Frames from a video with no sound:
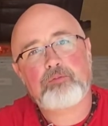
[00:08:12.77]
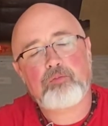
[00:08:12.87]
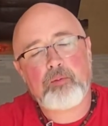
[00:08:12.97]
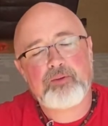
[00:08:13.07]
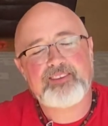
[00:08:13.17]

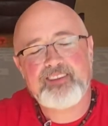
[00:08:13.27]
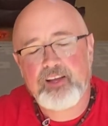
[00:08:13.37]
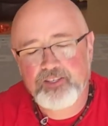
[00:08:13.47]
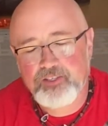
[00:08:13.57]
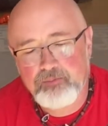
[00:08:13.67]
Remember, it's
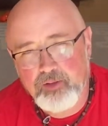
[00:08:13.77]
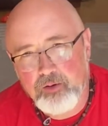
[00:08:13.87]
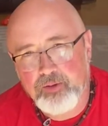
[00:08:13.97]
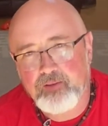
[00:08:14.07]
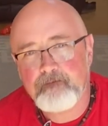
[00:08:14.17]
not just
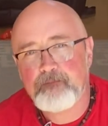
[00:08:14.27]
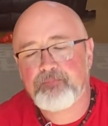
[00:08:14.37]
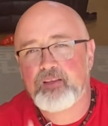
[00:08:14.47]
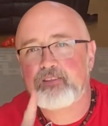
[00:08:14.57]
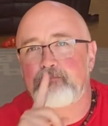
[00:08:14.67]
blowing,
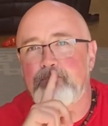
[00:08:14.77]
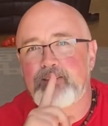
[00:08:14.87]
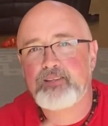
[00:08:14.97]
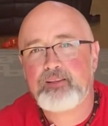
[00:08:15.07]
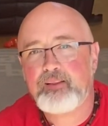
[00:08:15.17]
it's
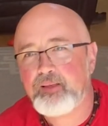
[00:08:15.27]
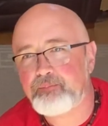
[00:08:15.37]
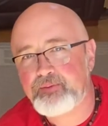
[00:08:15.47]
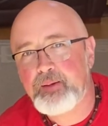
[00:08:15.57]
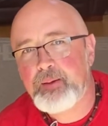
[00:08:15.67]
buzzing the lips